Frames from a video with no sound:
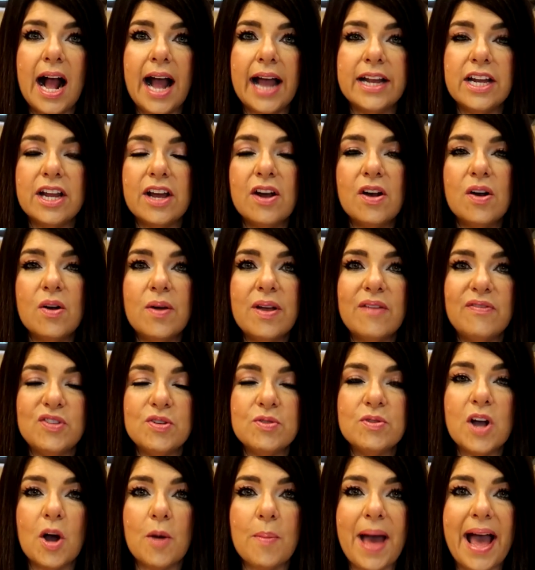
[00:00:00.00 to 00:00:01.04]
I know if
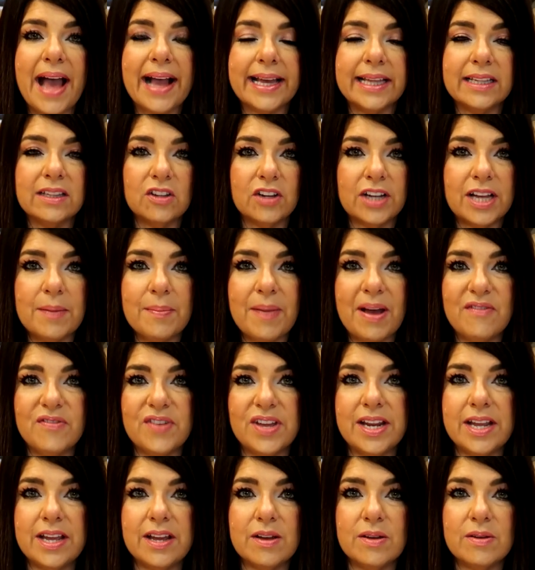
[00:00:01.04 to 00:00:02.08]
you go back and look at my
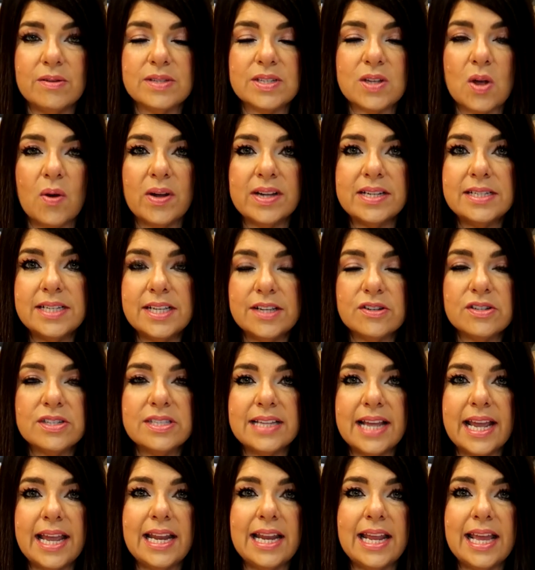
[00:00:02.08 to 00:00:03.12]
videos on tear
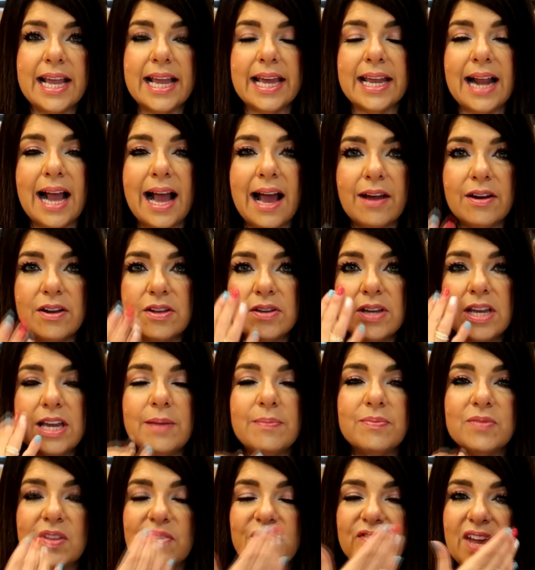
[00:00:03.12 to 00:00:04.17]
staining and how do you
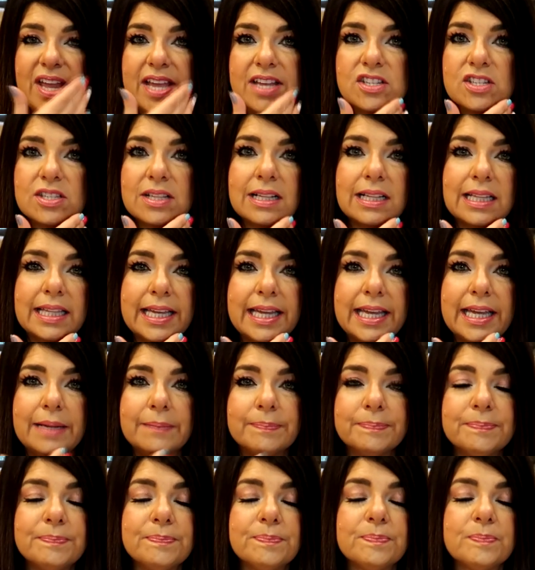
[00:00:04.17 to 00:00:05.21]
keep the face
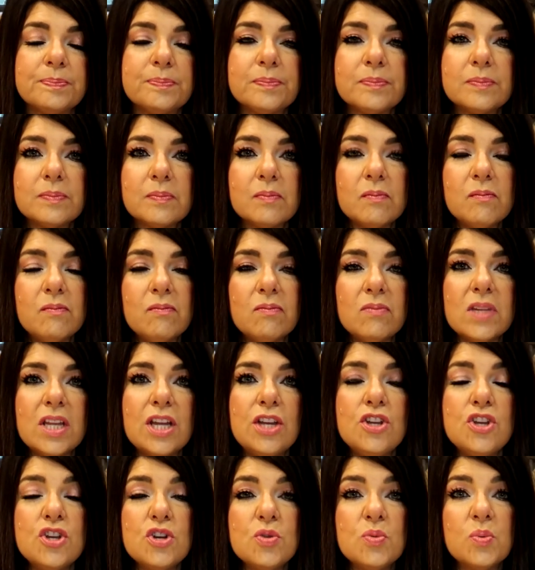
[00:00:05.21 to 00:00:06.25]
clean,
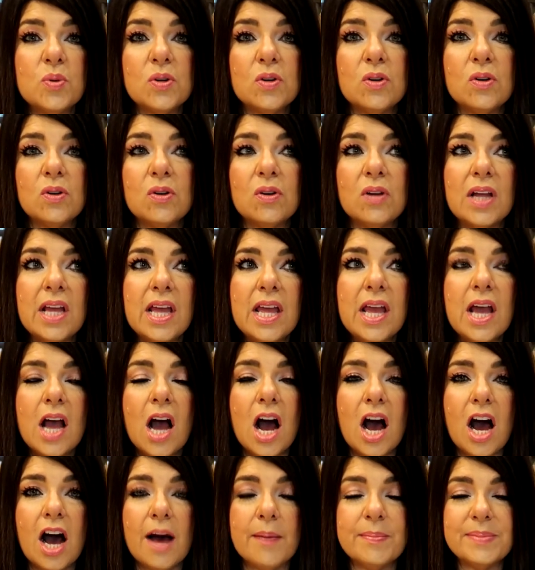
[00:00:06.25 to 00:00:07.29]
you will
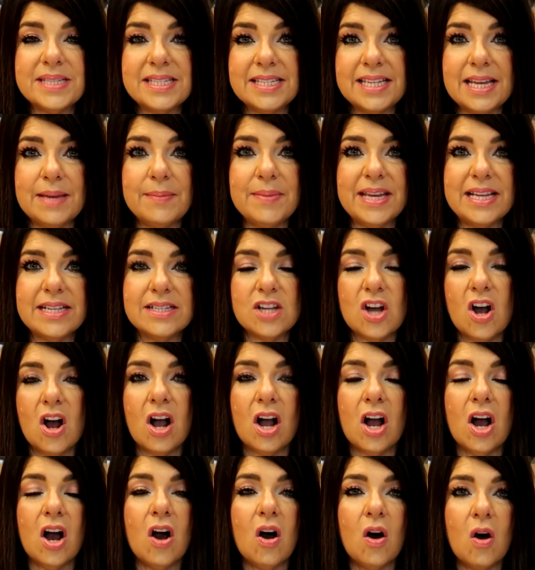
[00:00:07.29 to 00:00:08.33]
um, see me
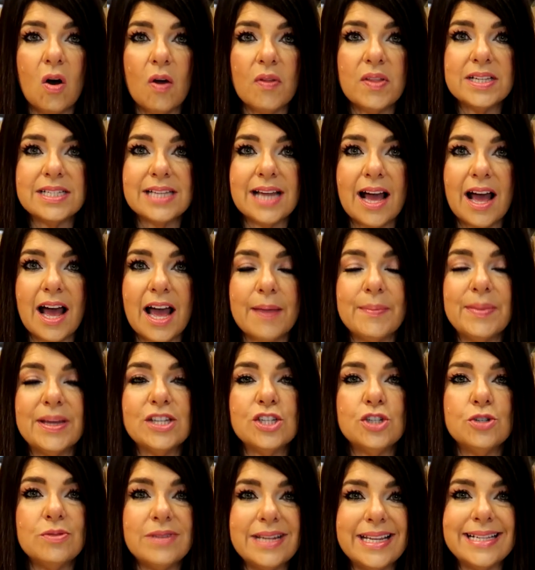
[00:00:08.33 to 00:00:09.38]
talk all the time
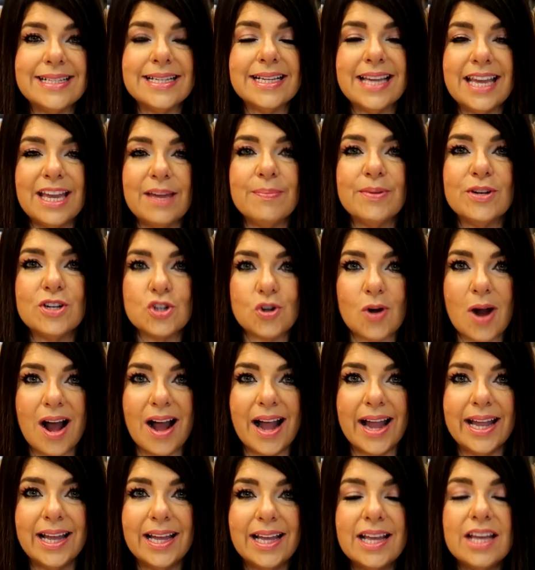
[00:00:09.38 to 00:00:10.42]
is you need to keep it
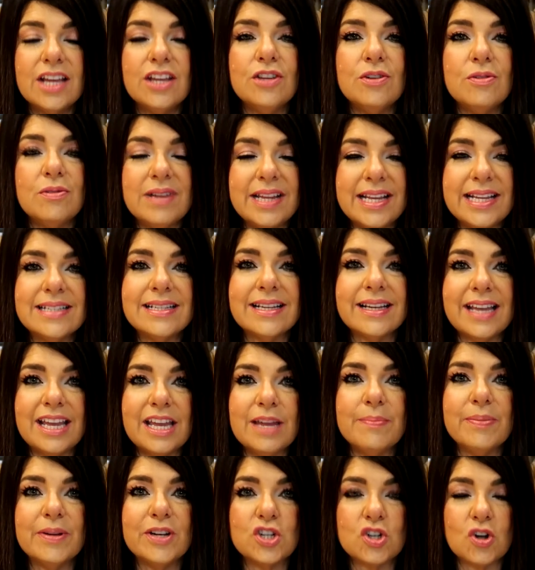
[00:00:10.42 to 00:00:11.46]
dry. You need to
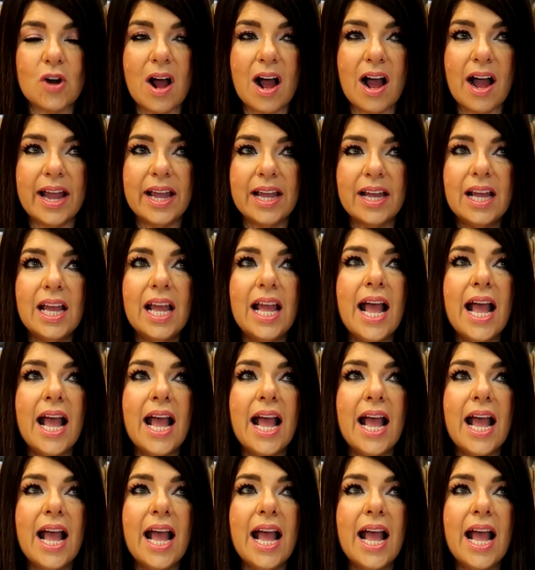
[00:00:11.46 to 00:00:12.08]
keep it dry.